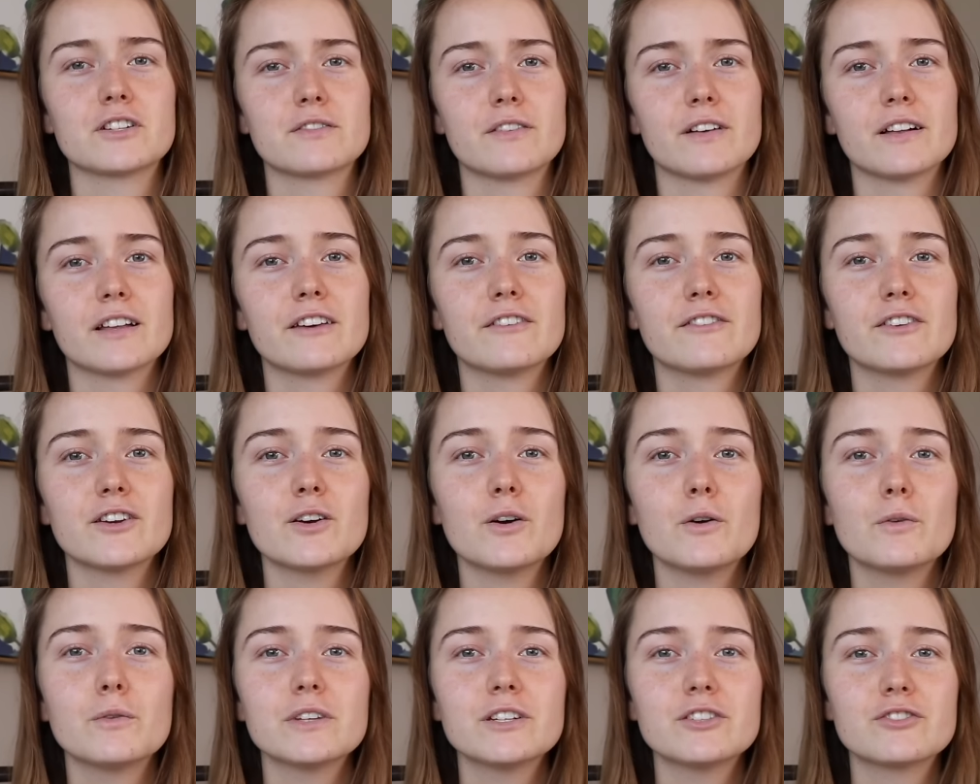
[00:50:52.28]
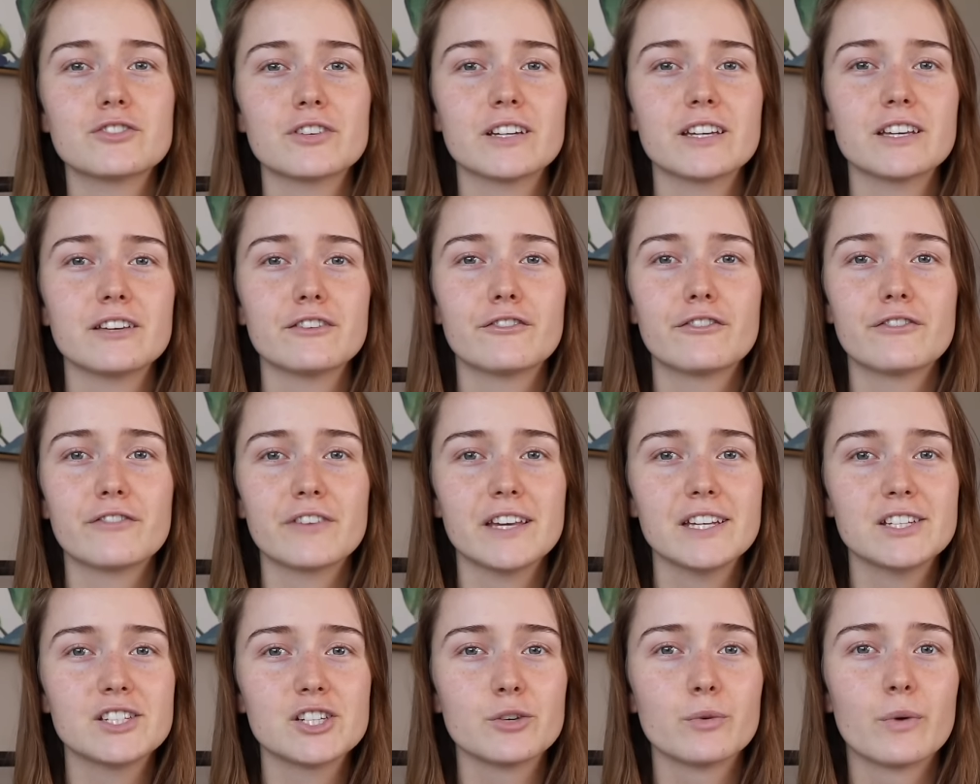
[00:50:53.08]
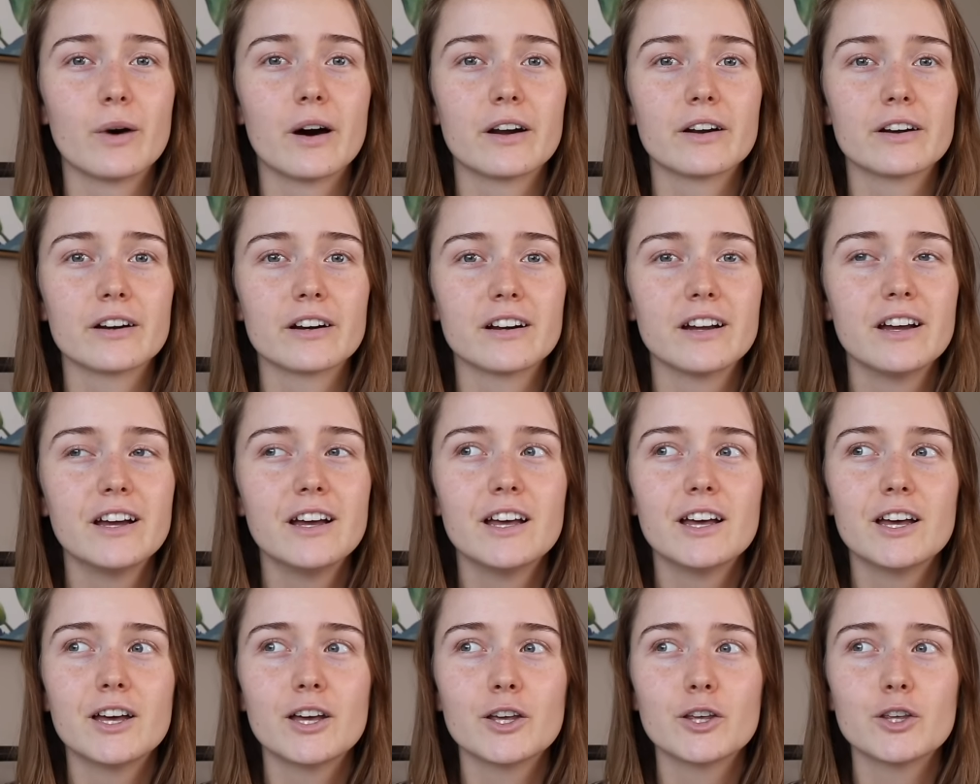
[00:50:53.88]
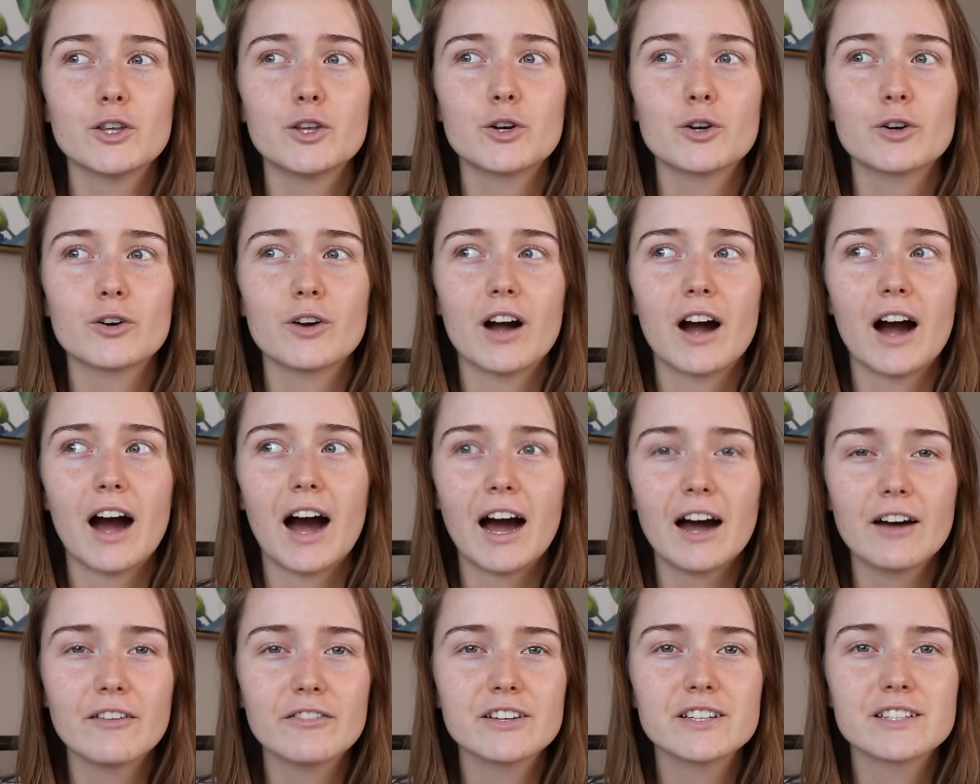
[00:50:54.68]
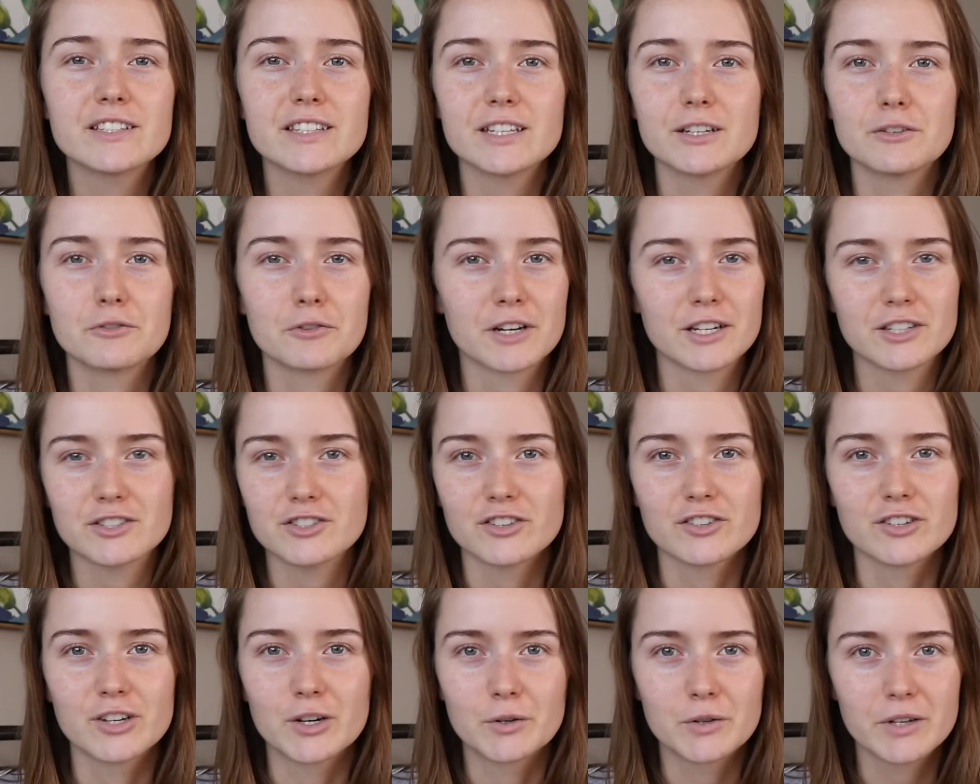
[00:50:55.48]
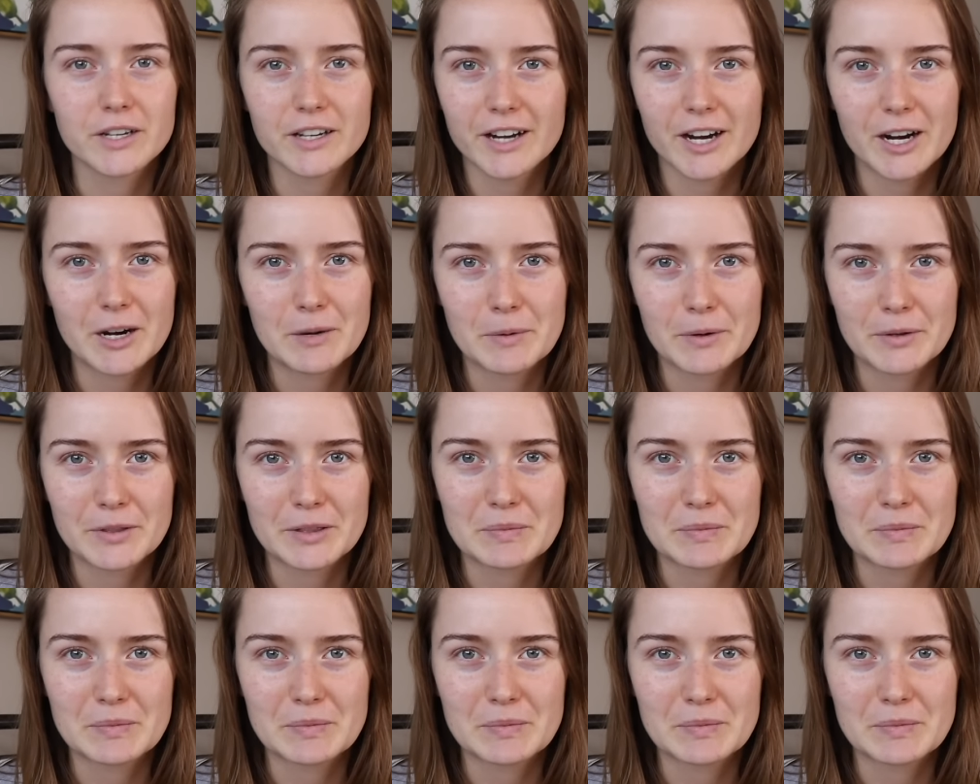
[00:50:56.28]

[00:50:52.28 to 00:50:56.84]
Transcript: of all, if you're only drinking Fiji water, you're obviously rich and don't care about the